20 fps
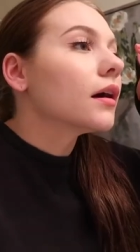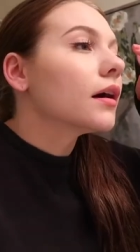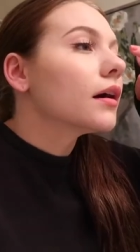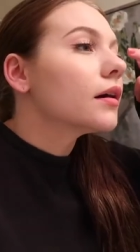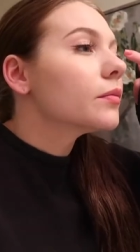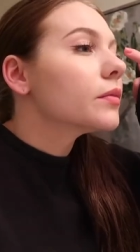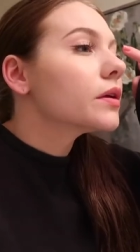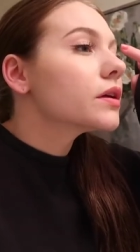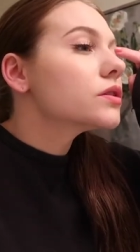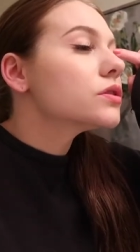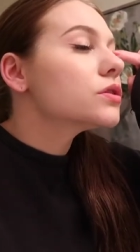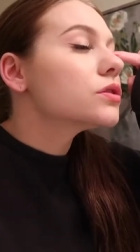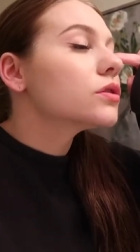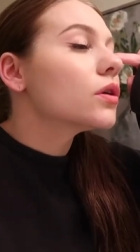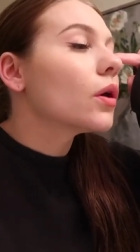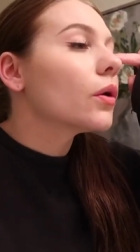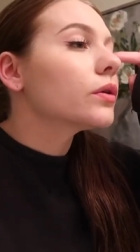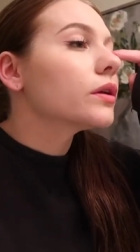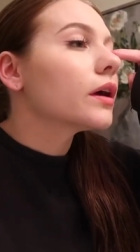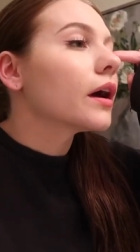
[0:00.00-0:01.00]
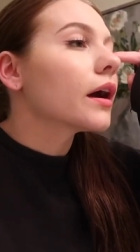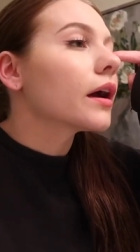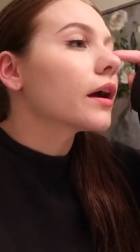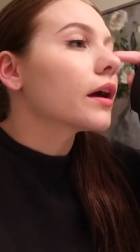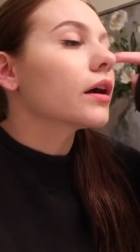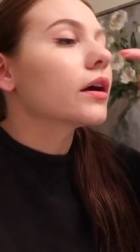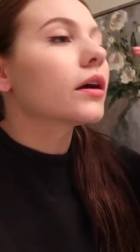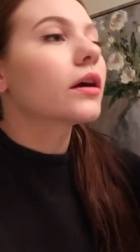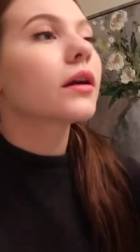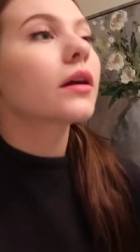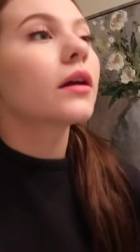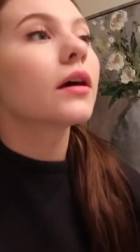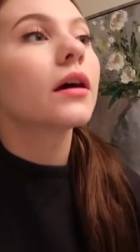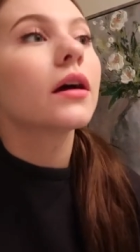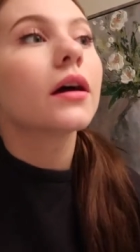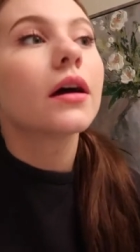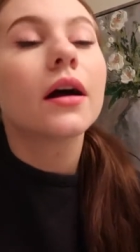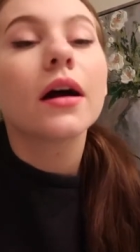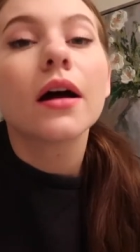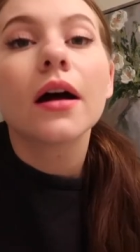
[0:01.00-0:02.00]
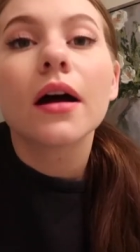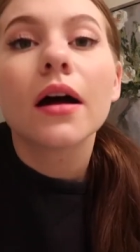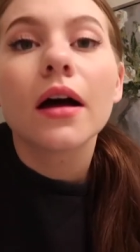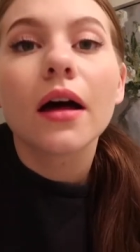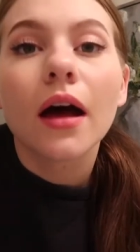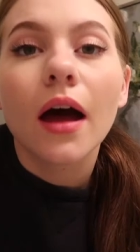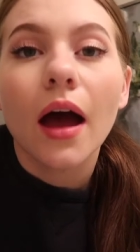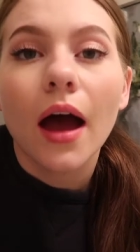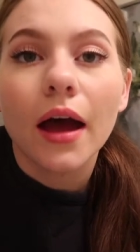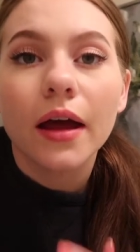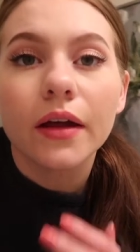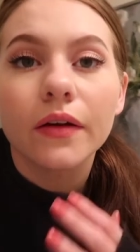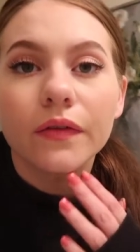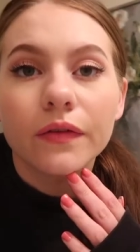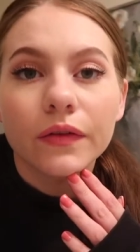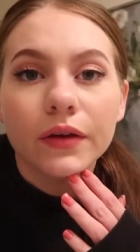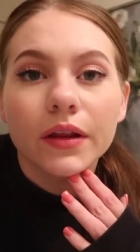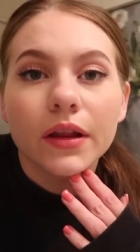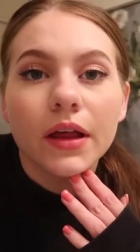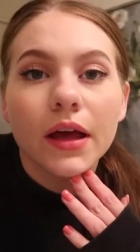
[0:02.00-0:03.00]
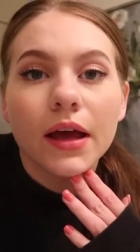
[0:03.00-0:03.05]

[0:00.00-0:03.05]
I'm like so tired. I feel